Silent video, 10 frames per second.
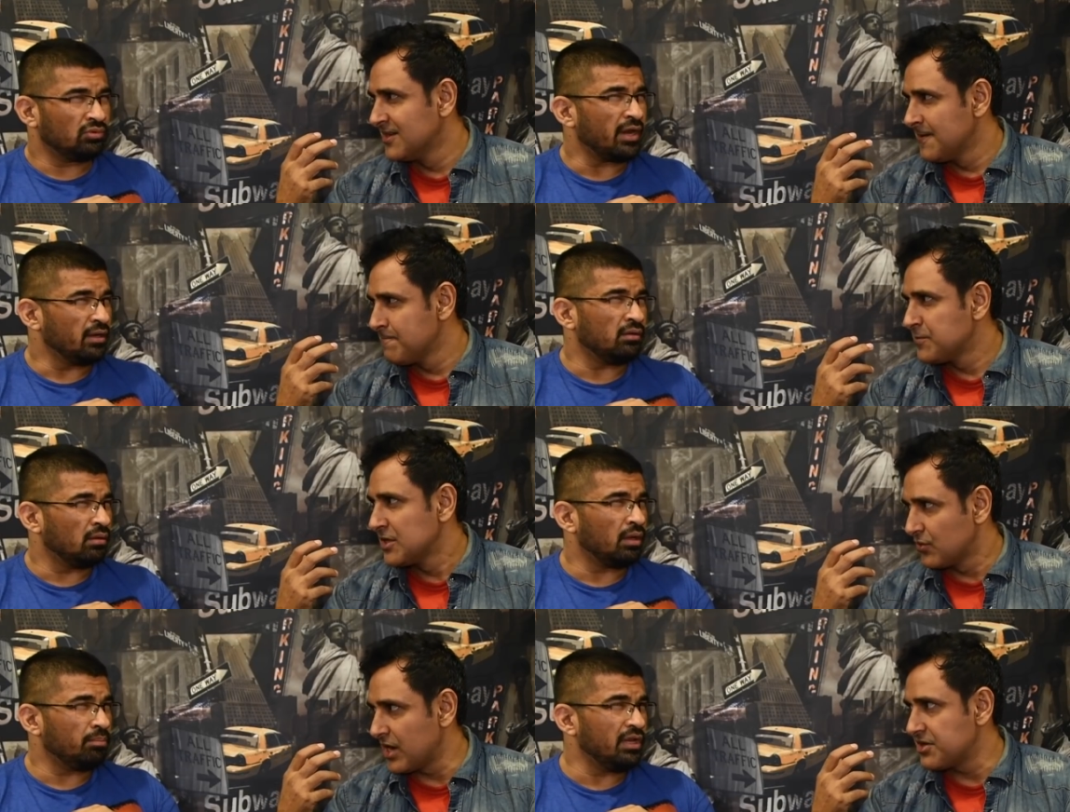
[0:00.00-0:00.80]
Speaker 1: Right.
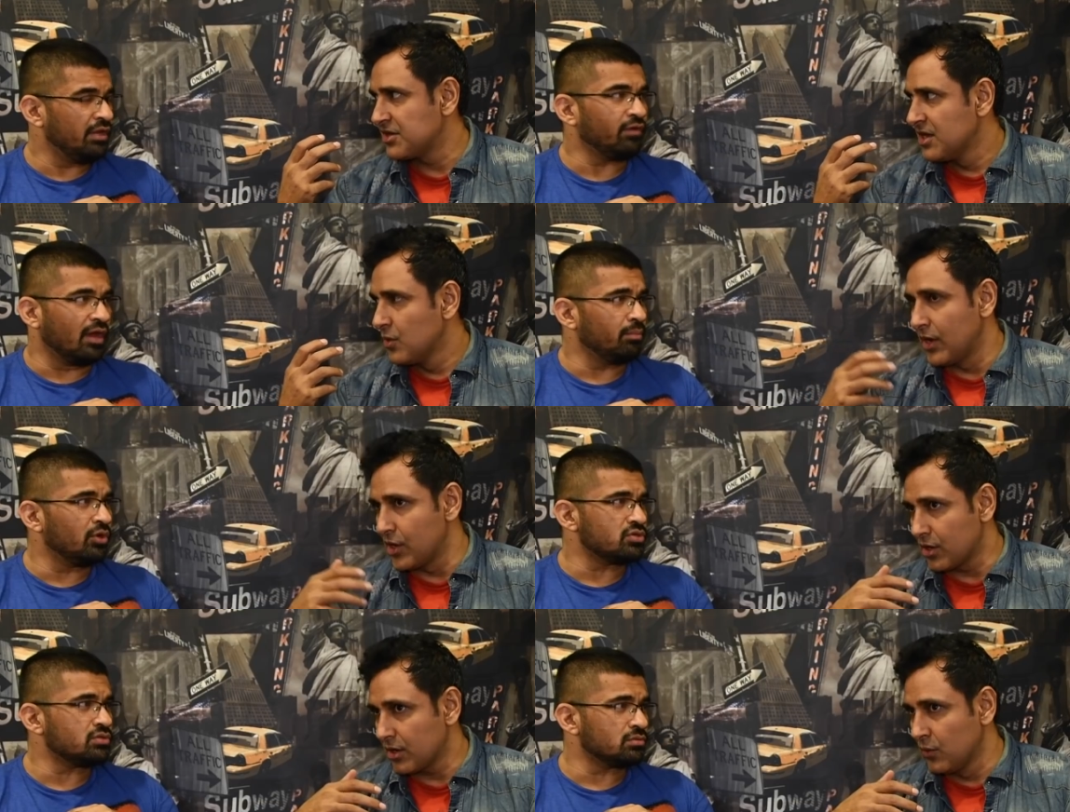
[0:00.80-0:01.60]
Right. Believe, yeah,
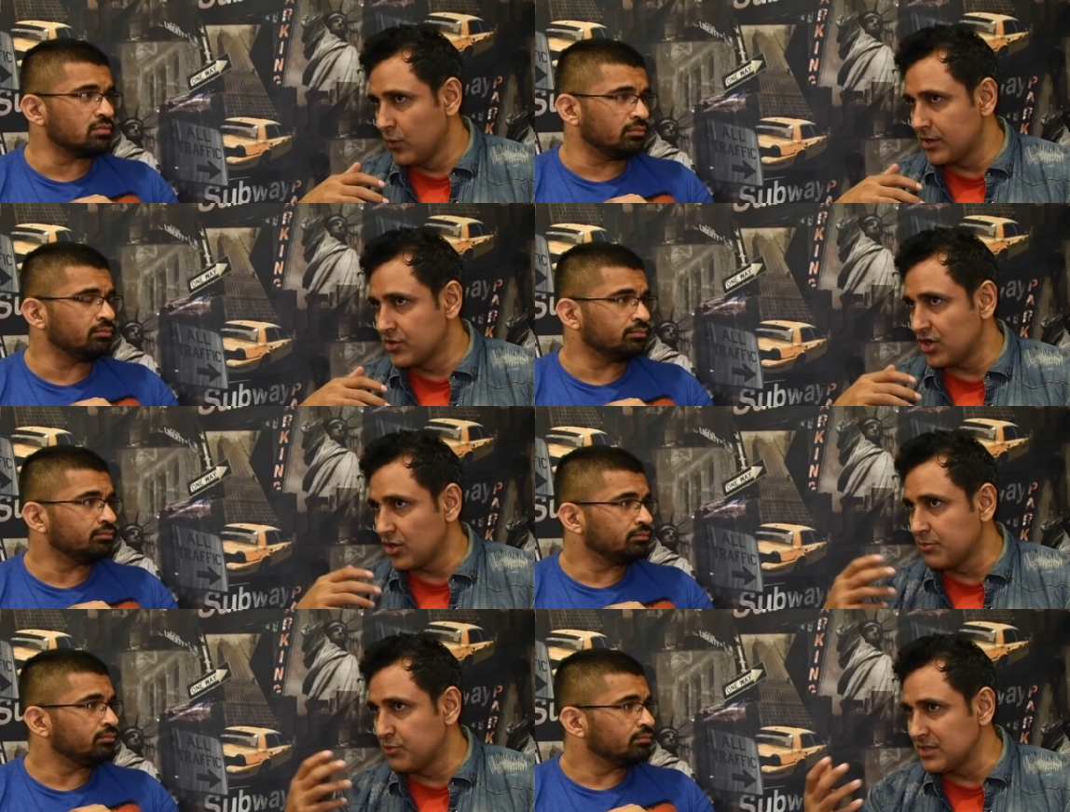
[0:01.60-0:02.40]
where because... where
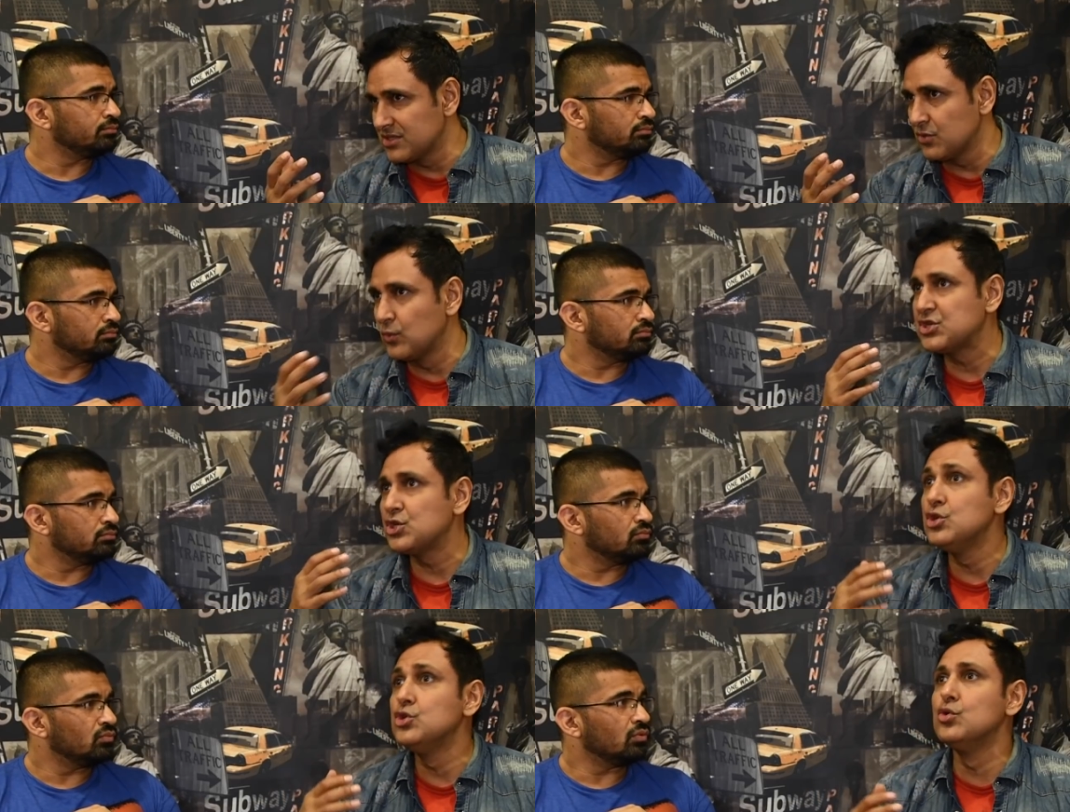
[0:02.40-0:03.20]
Derek Brunson, which
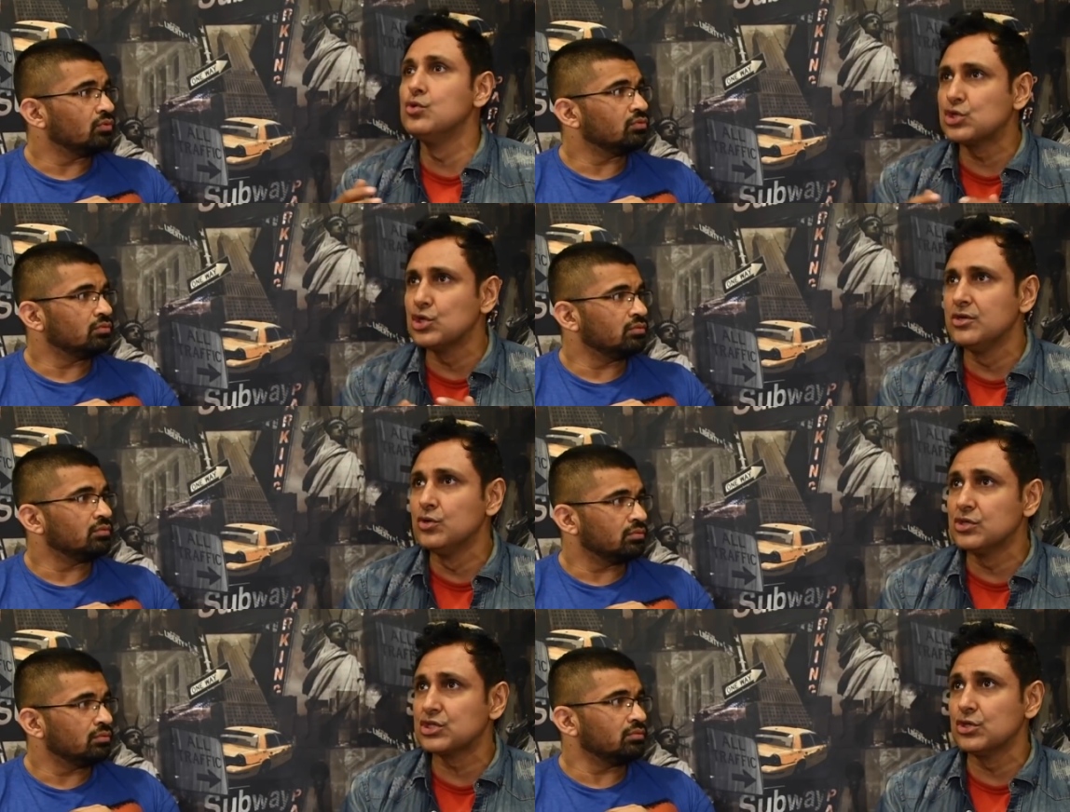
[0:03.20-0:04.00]
he usually
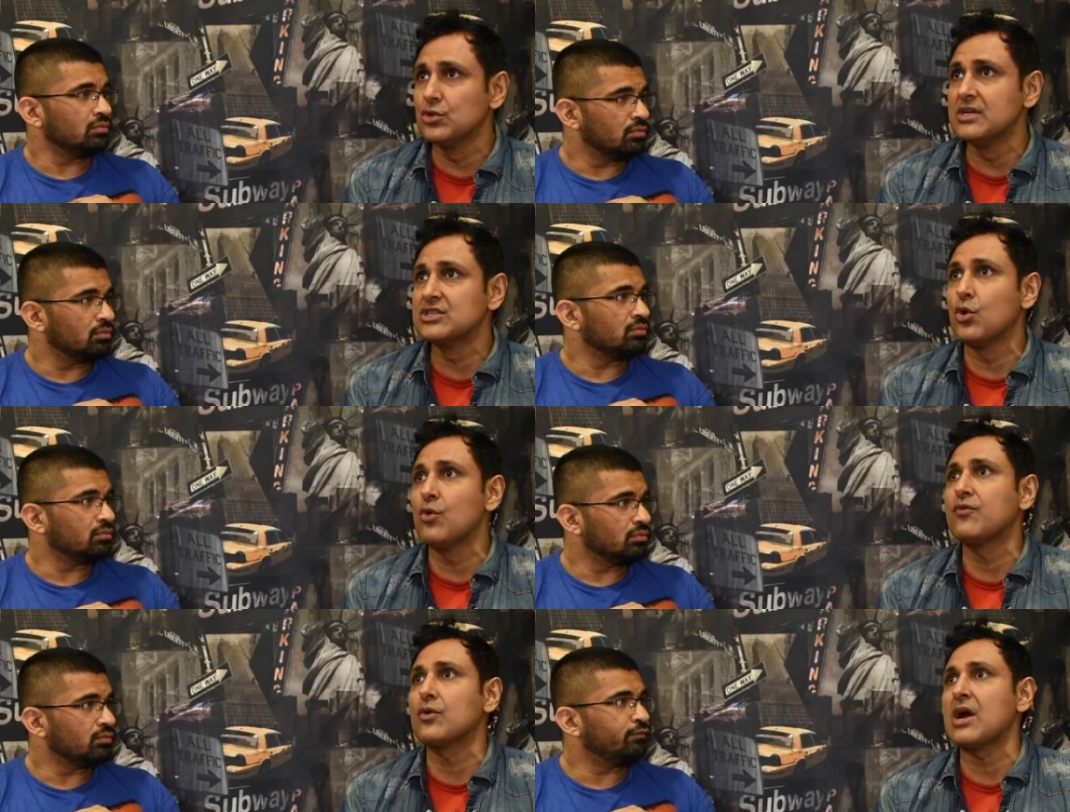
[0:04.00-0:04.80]
used to do, is
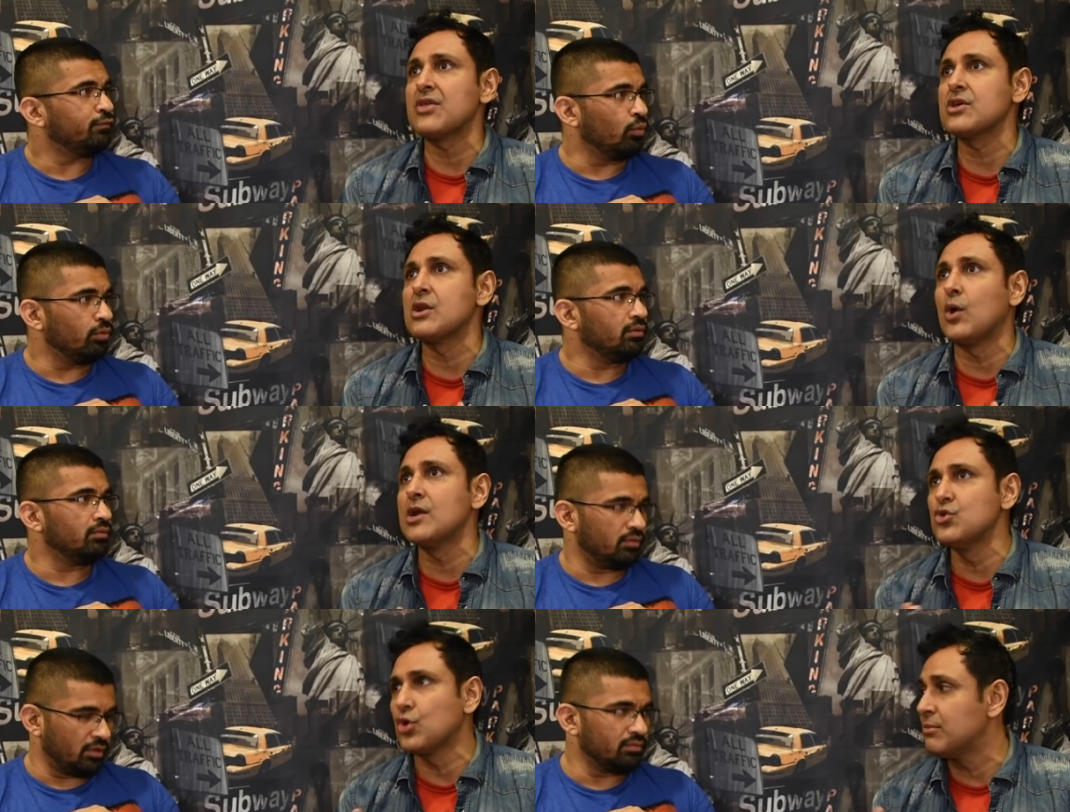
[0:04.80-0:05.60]
go for rather four. than a
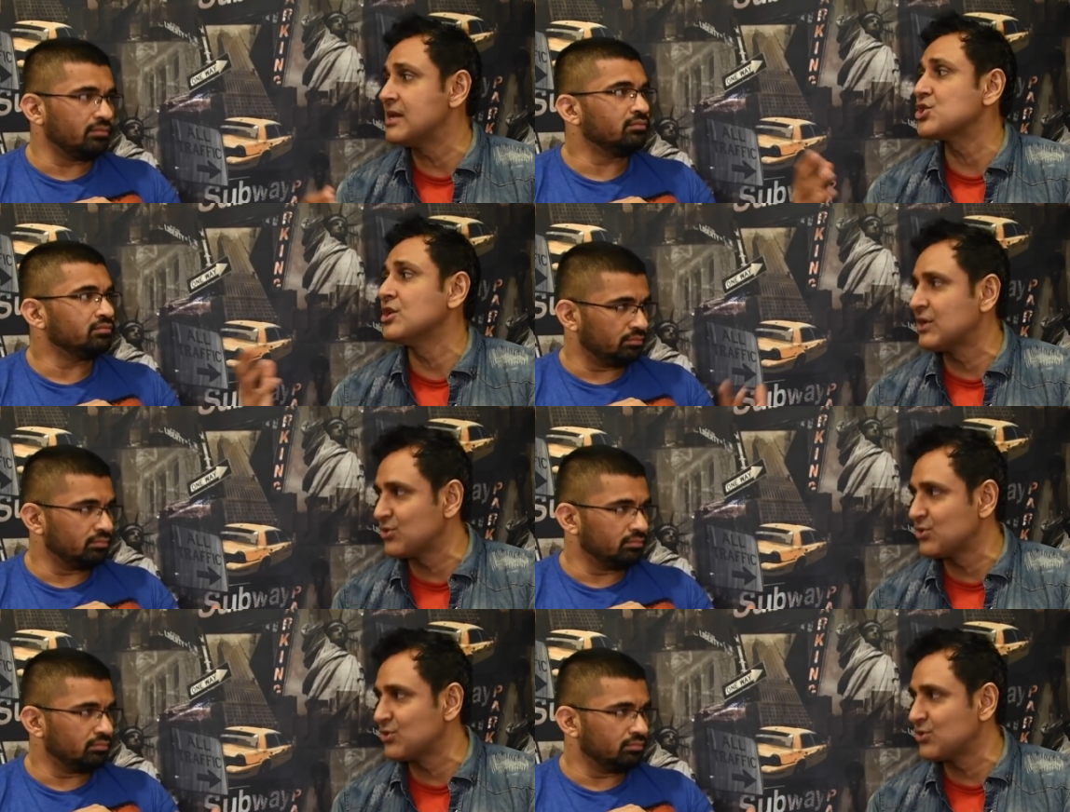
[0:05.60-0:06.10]
one two combination, he went